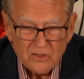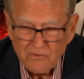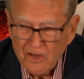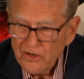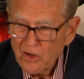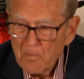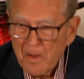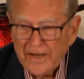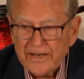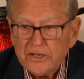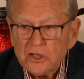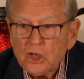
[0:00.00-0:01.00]
You've got
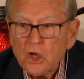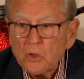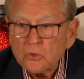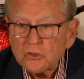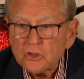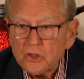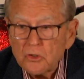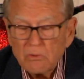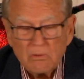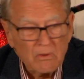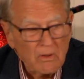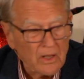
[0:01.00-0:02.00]
nobody to coach
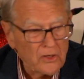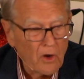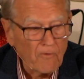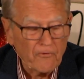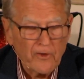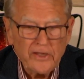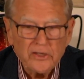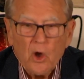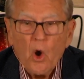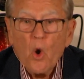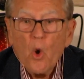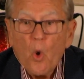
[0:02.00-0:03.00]
you, no friend
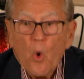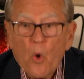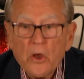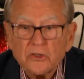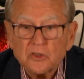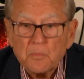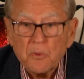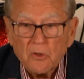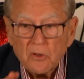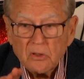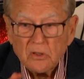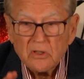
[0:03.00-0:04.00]
to
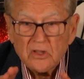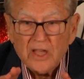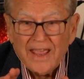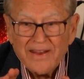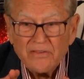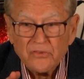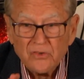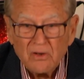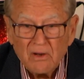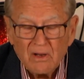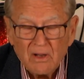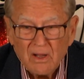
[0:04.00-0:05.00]
whisper the
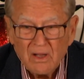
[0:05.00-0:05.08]
answer.